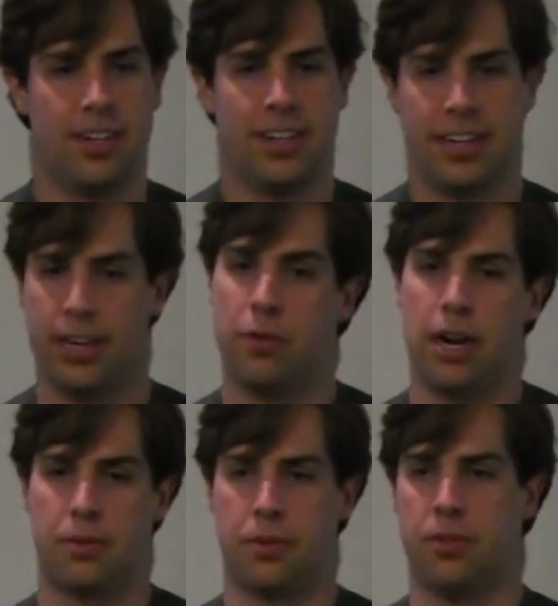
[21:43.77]
They can
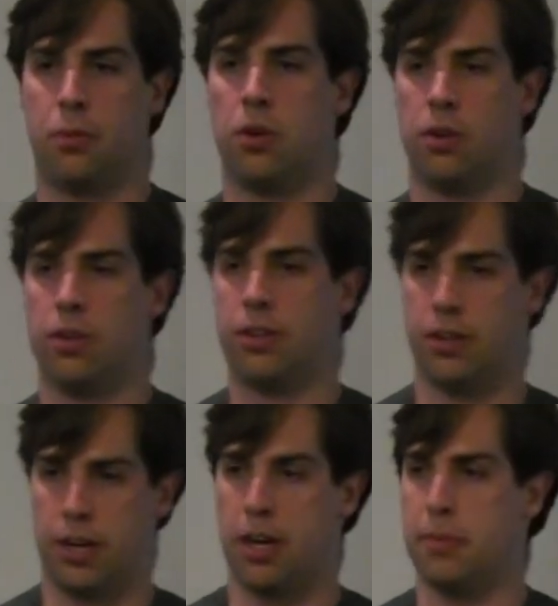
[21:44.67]
interact with you in the world, they're
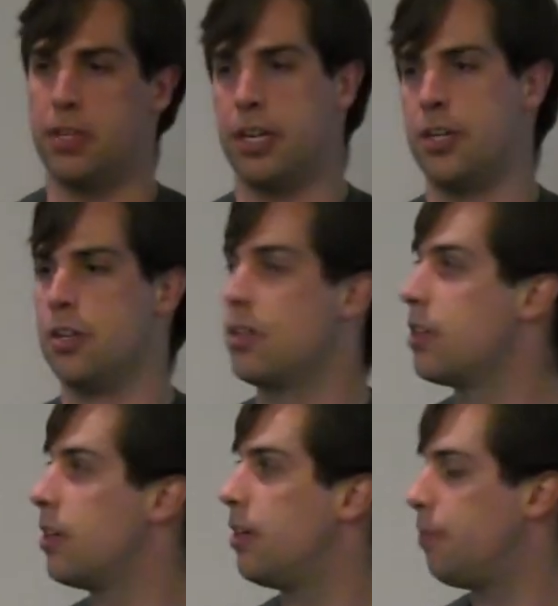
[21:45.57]
autonomous
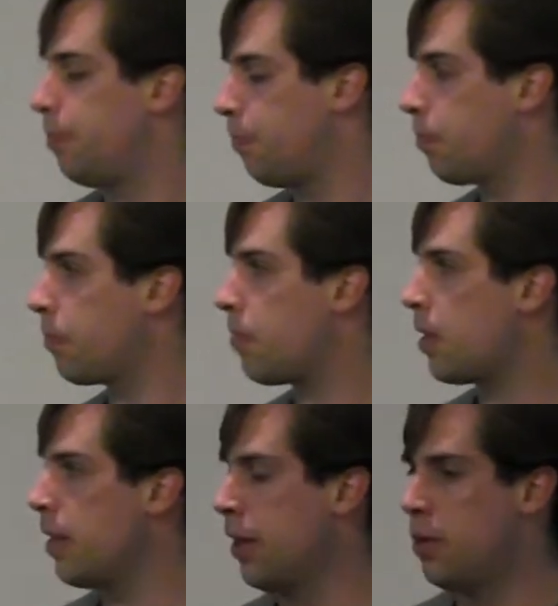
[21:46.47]
agents.
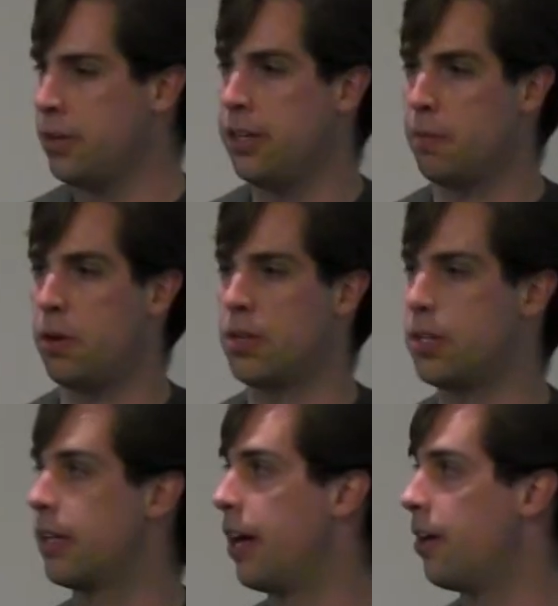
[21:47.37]
They don't need a
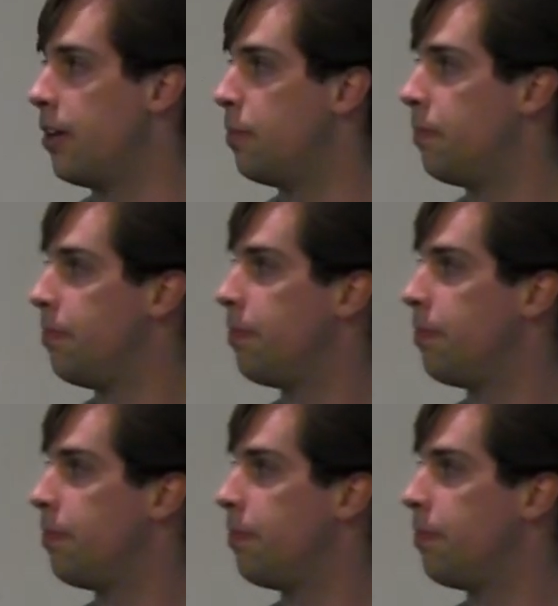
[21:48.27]
person to carry them.